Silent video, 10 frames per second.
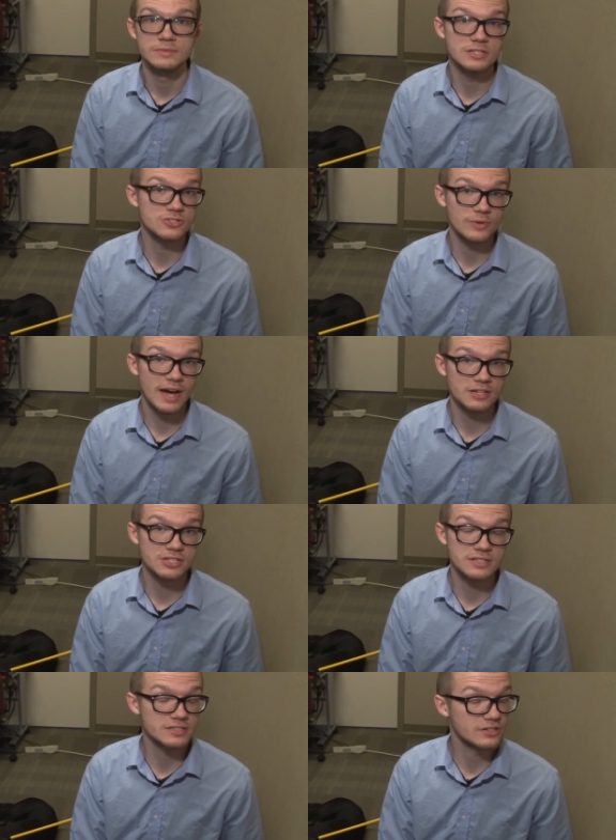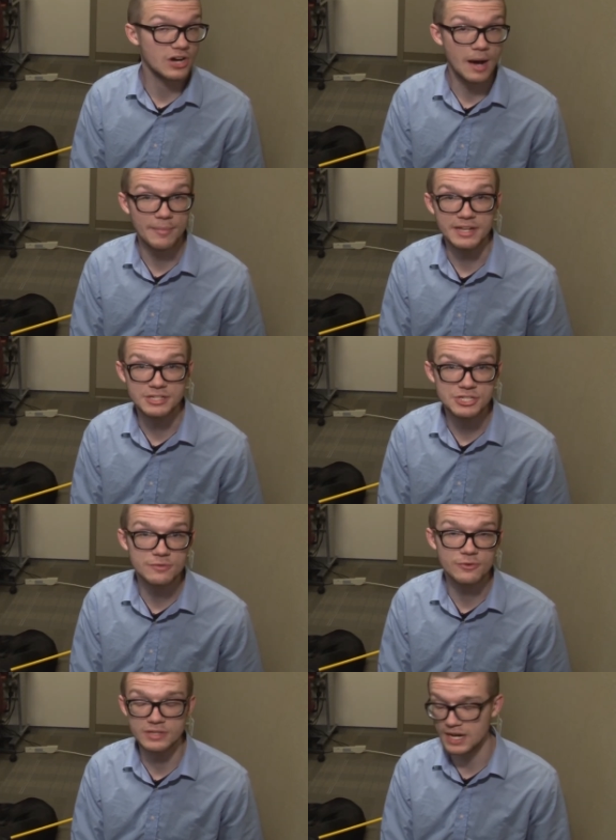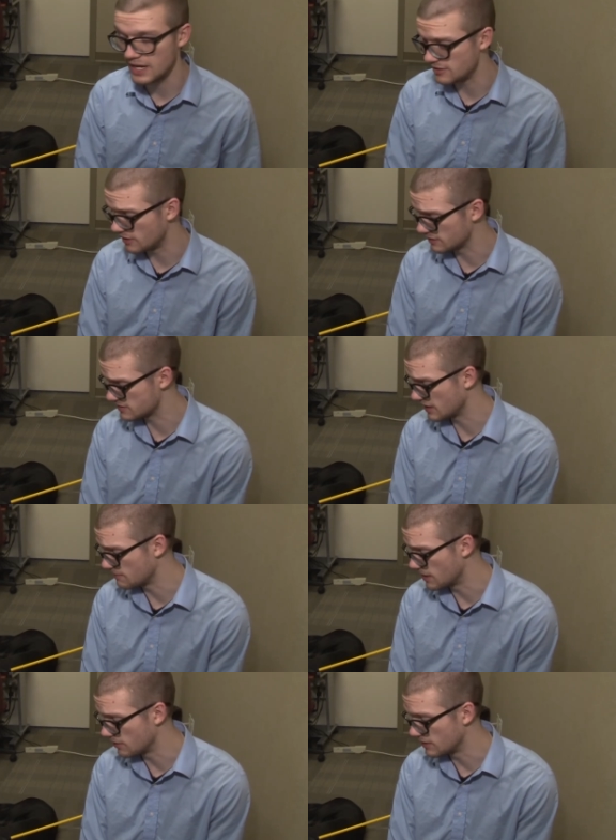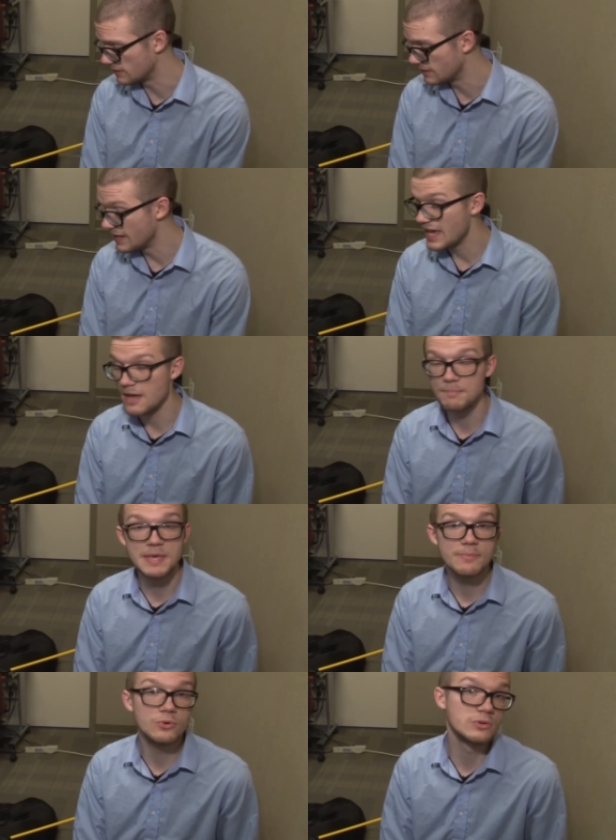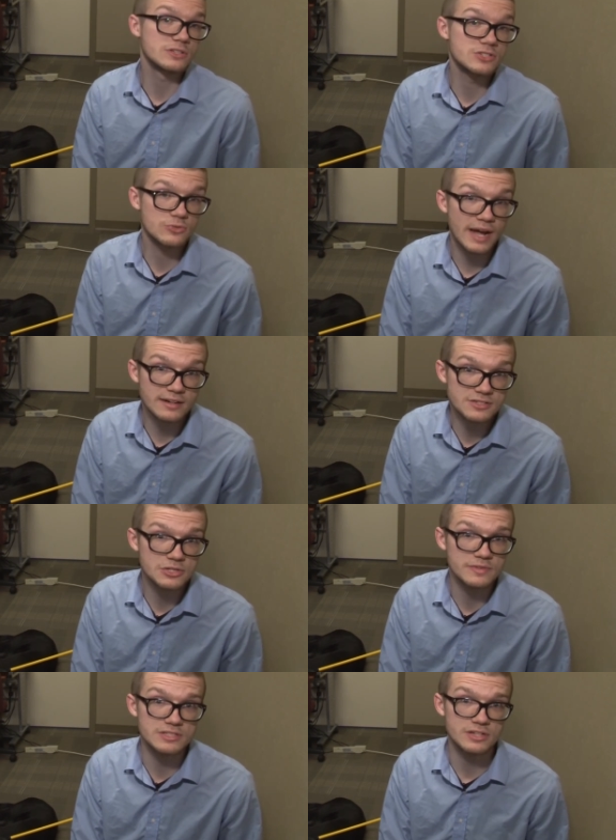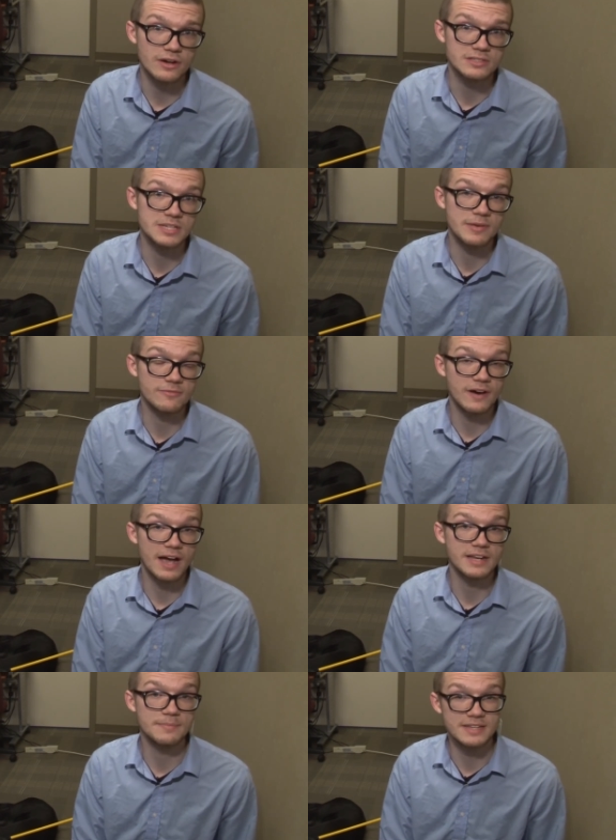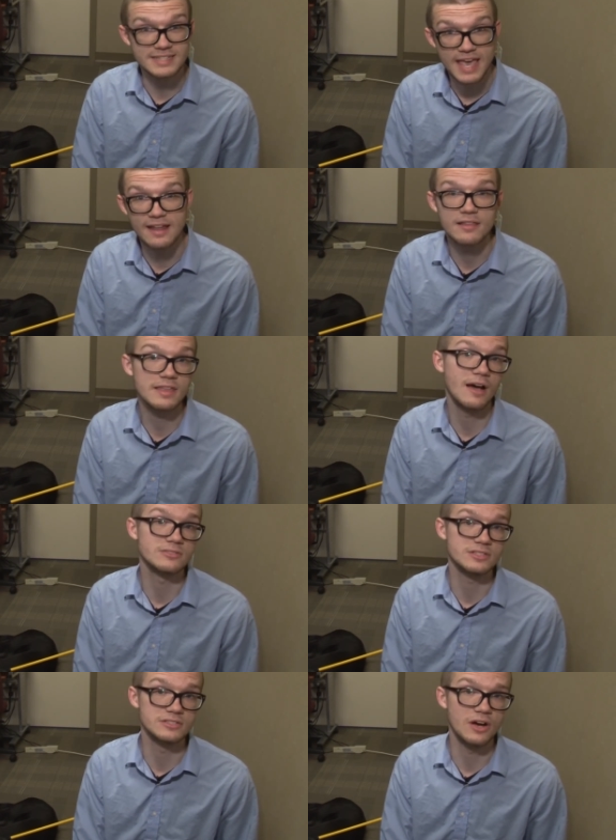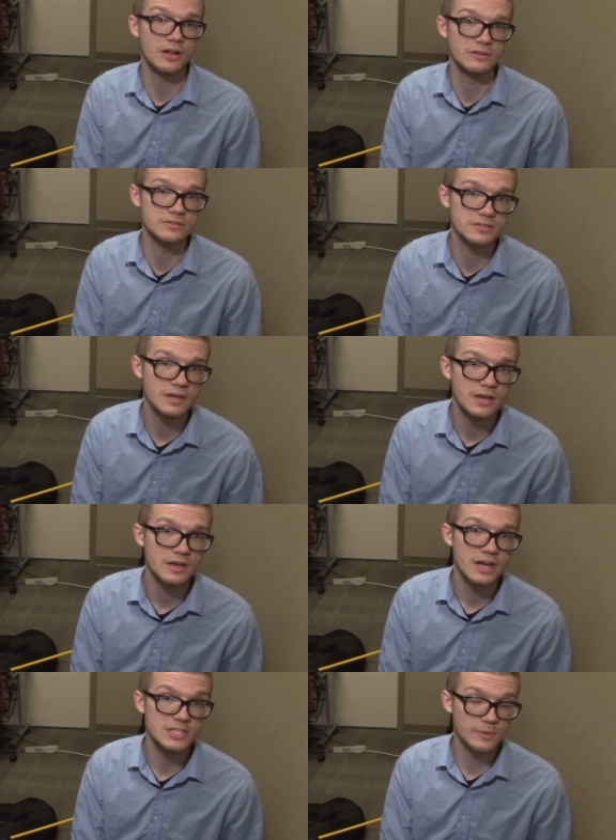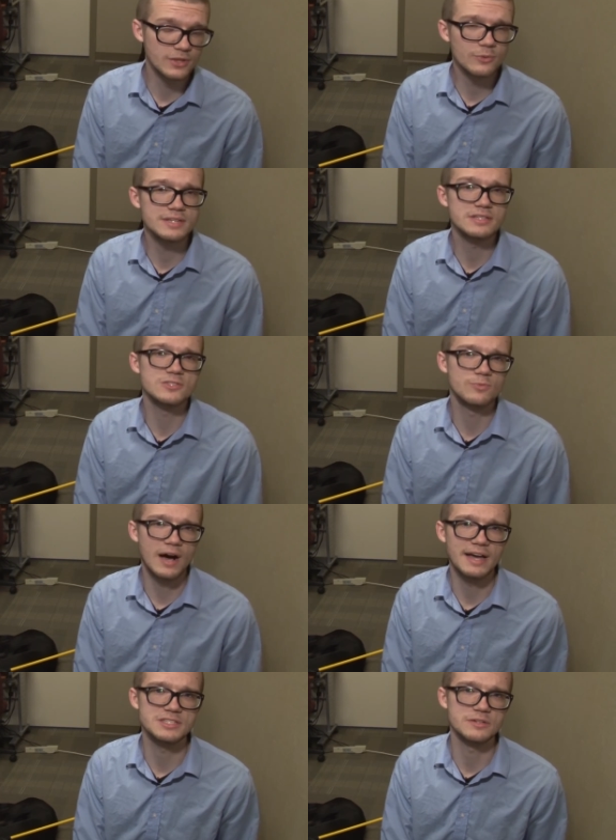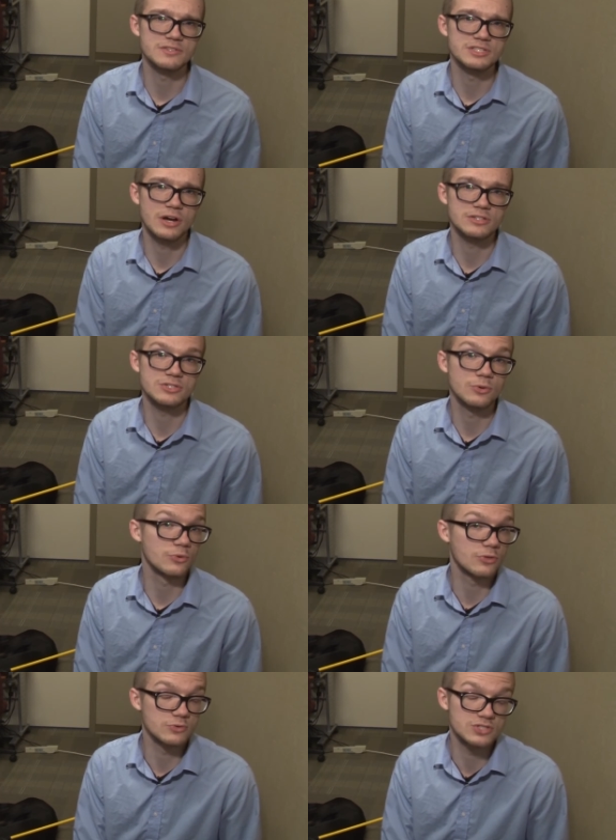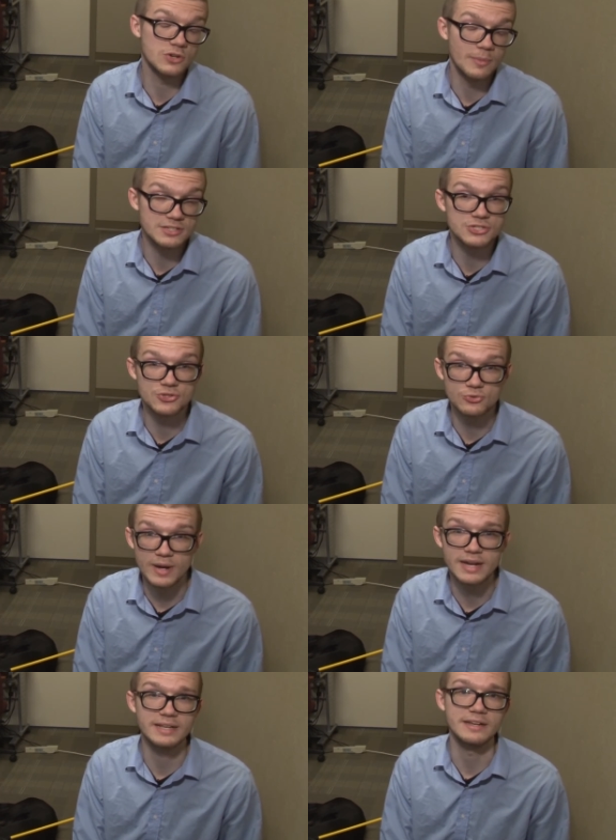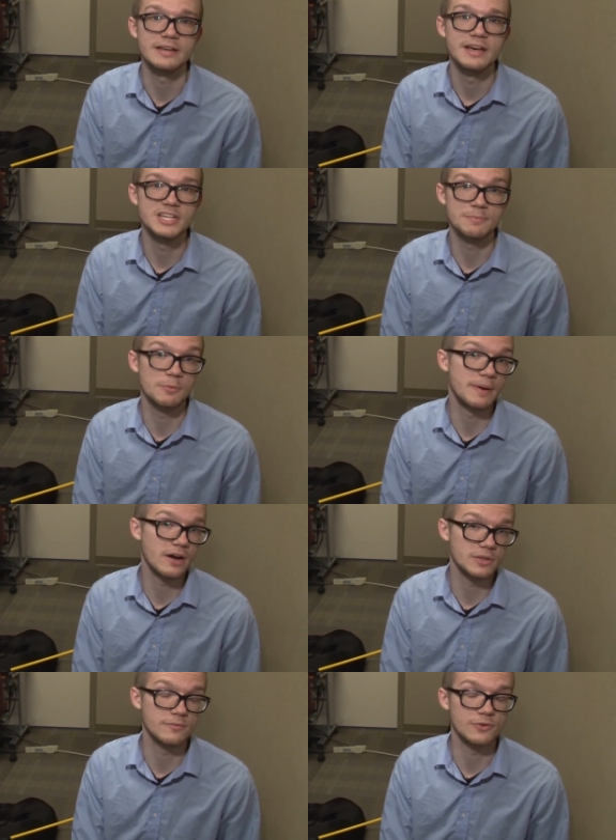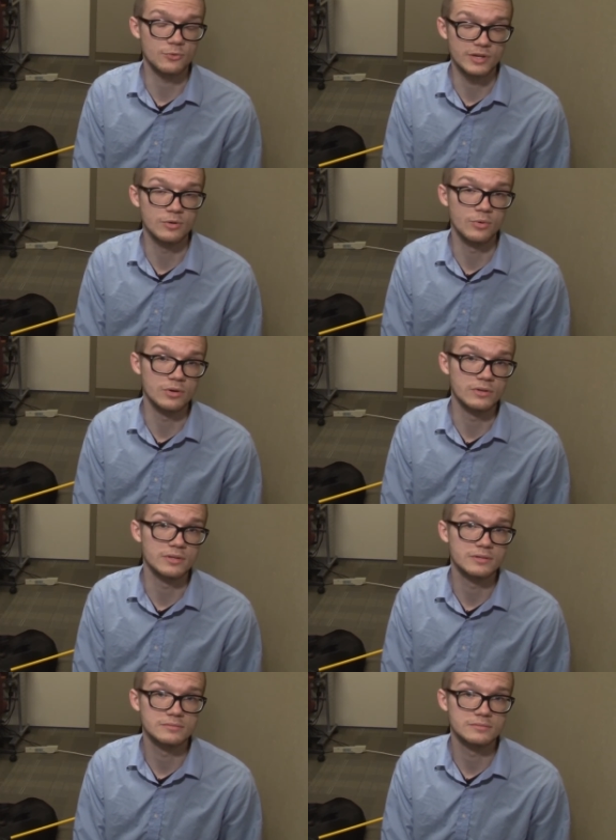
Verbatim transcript: Distraction is a common issue for guide dogs like Marion, and people who distract service dogs can be fined up to $10,000. It's one of the reasons why service dogs go through so much training to prepare them for the real world.